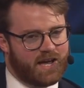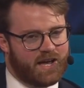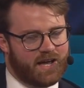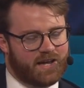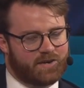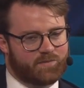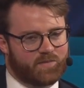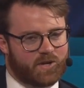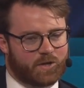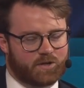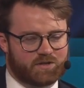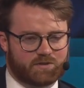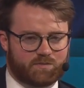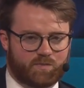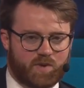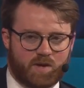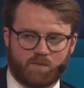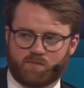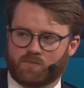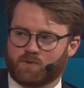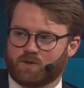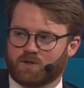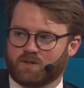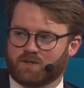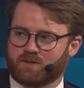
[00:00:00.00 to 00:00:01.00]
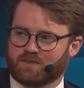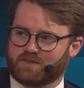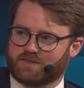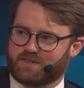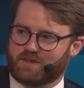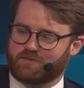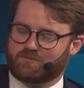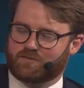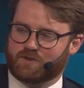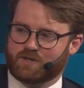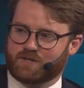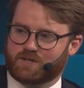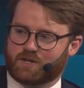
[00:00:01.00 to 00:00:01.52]
because
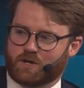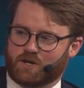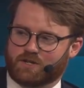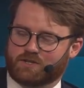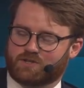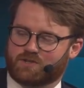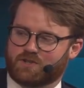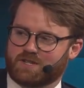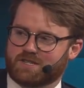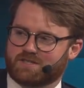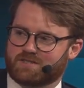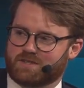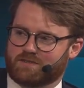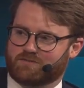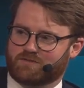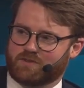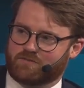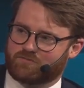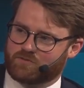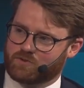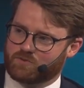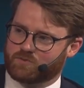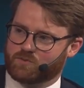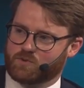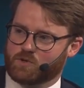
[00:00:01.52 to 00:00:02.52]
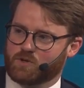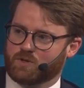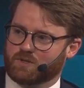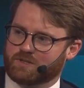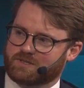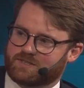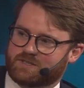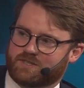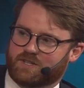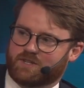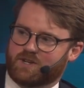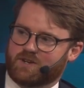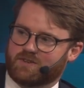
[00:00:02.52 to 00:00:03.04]
different countries have different
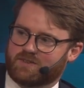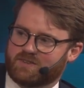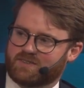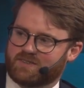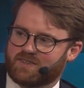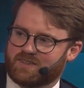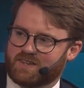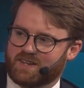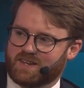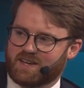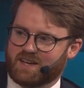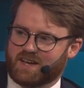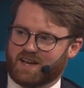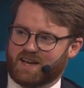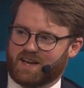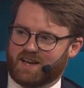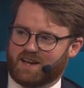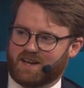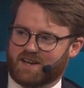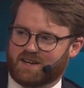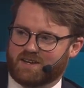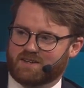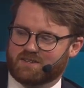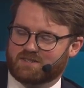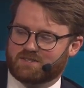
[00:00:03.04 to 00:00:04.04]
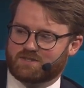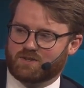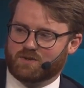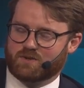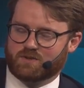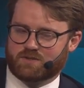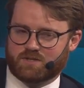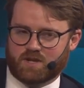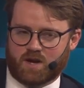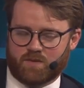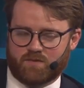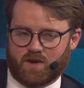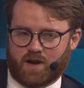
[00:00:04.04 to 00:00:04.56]
rules, So
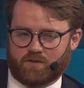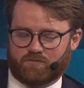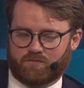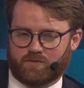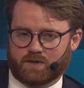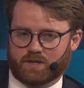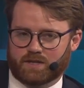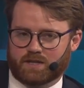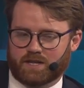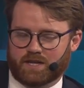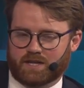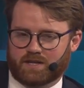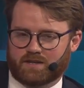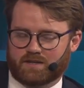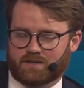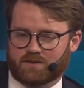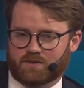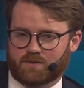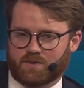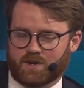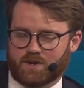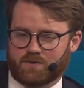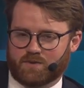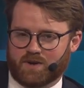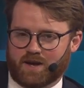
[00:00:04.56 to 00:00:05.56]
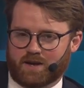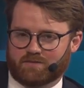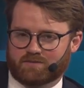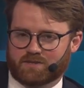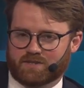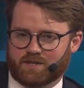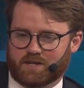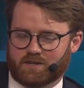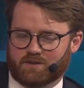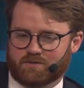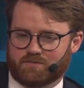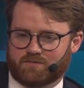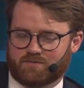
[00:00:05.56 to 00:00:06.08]
I feel like we have to
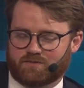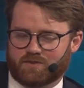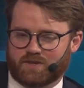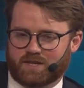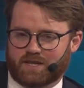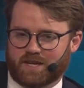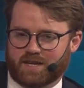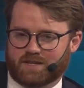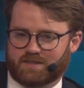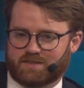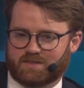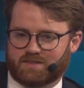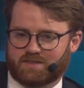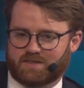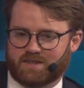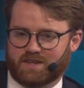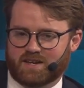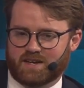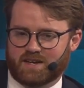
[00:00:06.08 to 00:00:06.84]
kind of get